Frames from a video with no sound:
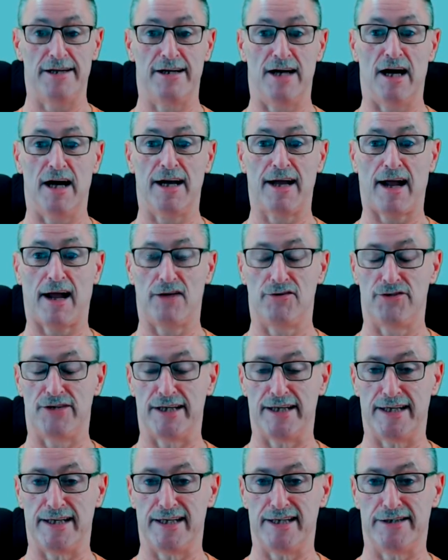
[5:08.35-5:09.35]
I
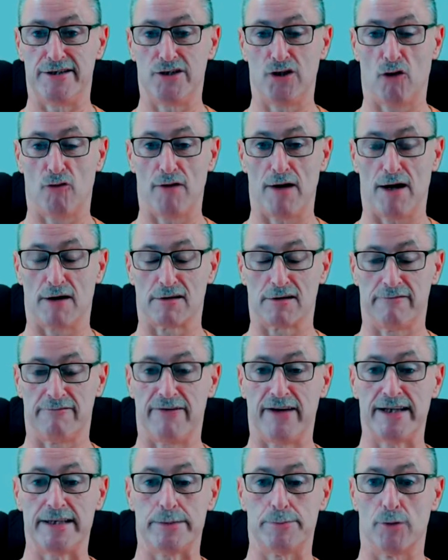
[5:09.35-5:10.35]
actually saw it on a
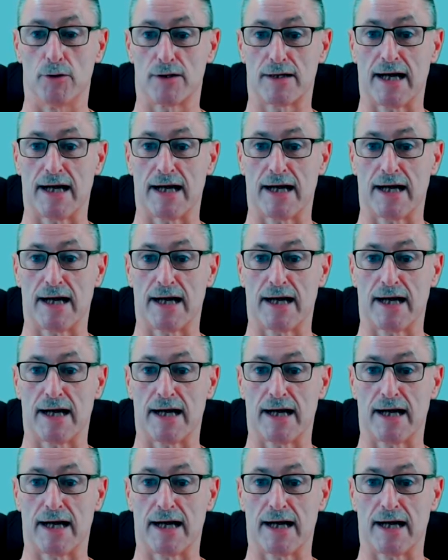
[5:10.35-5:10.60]
Facebook